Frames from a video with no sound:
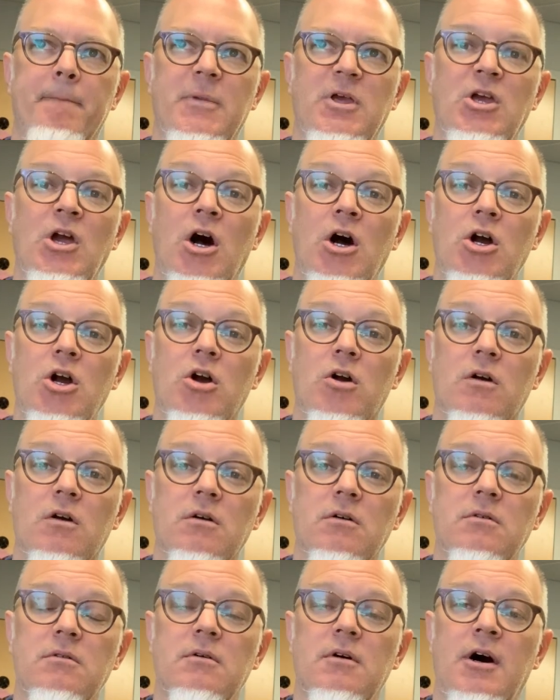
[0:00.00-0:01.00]

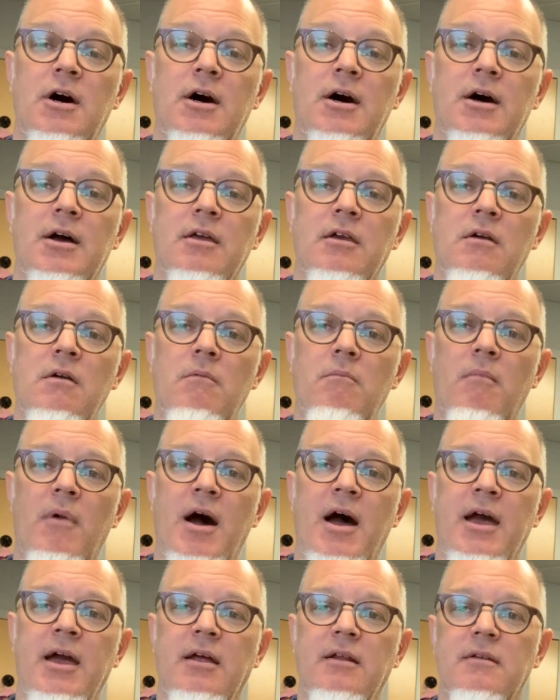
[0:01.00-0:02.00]
younger,
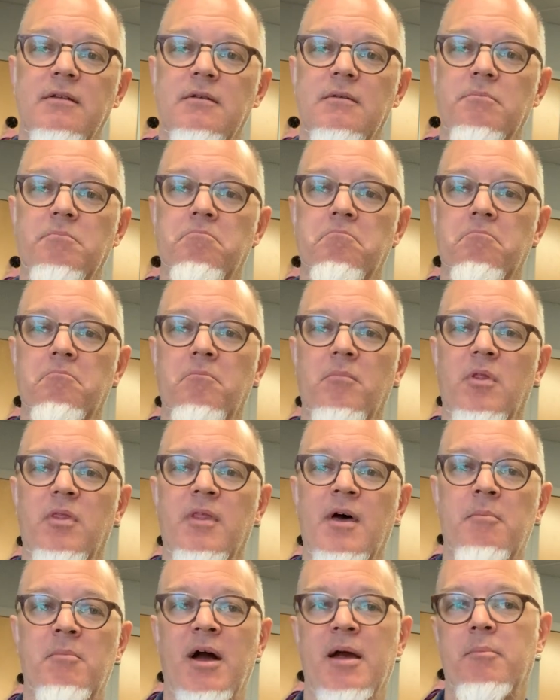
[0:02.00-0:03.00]

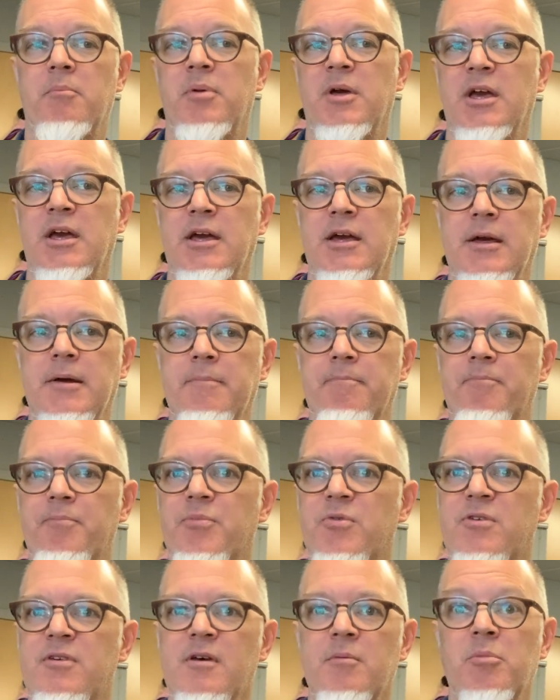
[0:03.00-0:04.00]
that might be
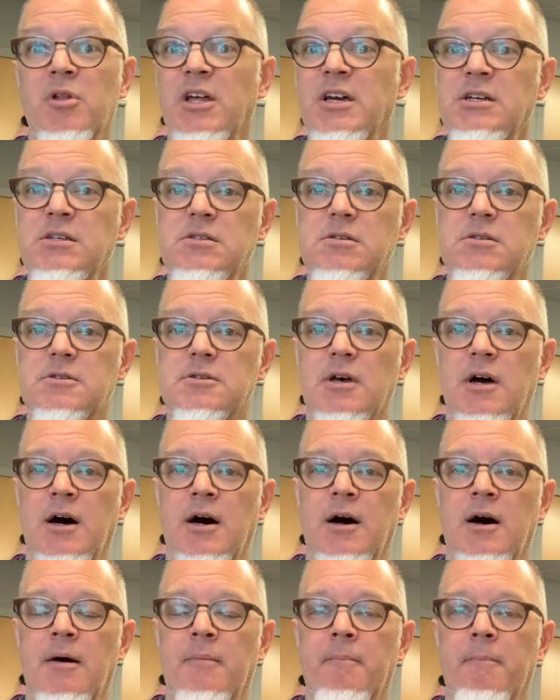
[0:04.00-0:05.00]
siblings.
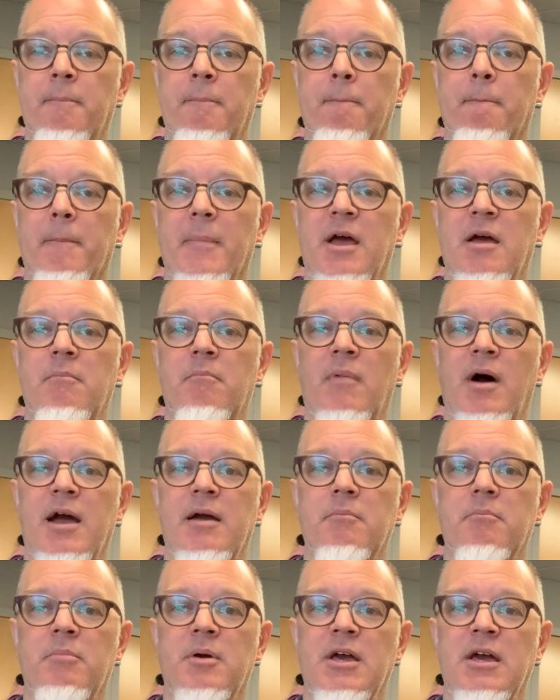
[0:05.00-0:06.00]
It
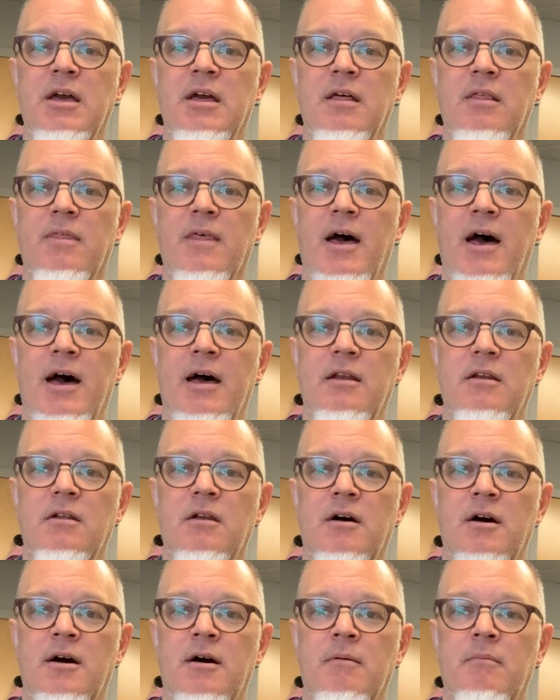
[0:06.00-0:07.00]
might be that
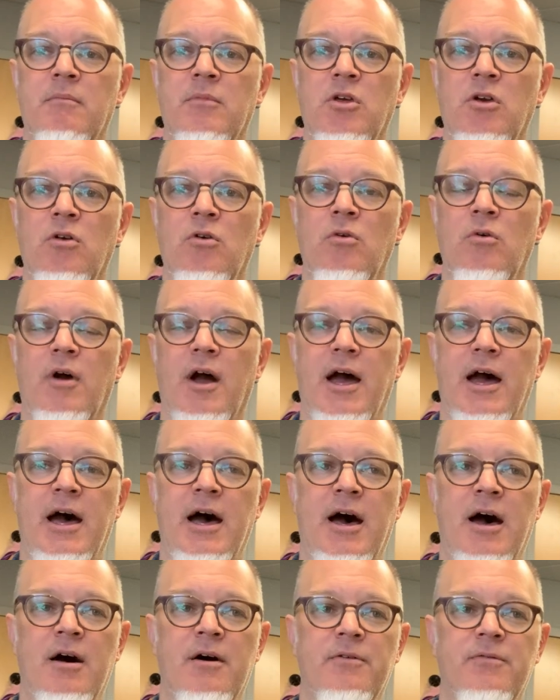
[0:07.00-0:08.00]
you
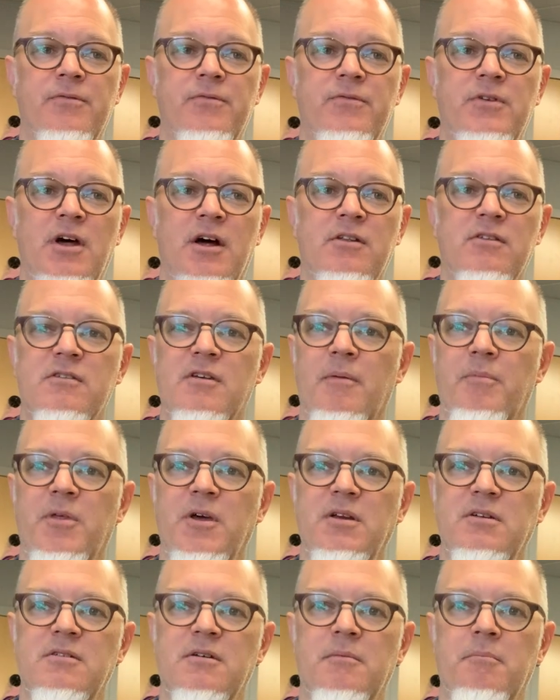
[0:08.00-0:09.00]
have done
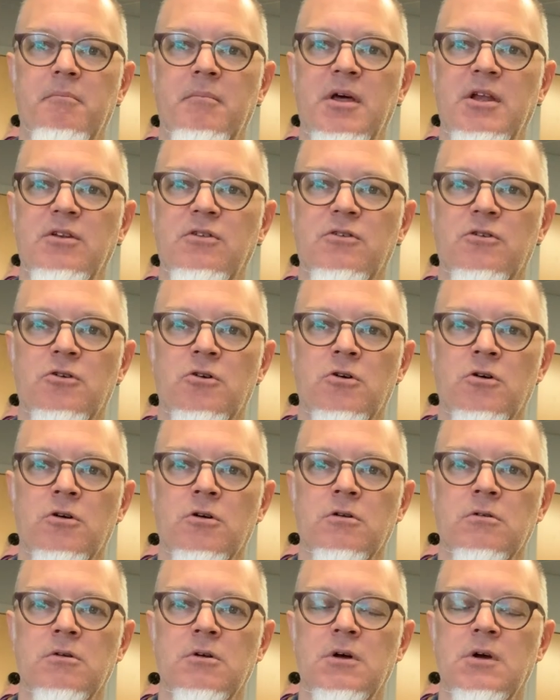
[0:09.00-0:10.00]
something to
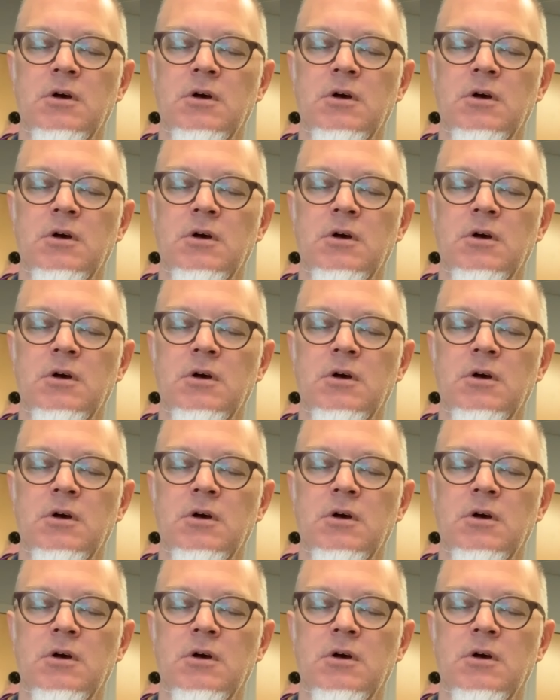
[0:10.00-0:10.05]
mentor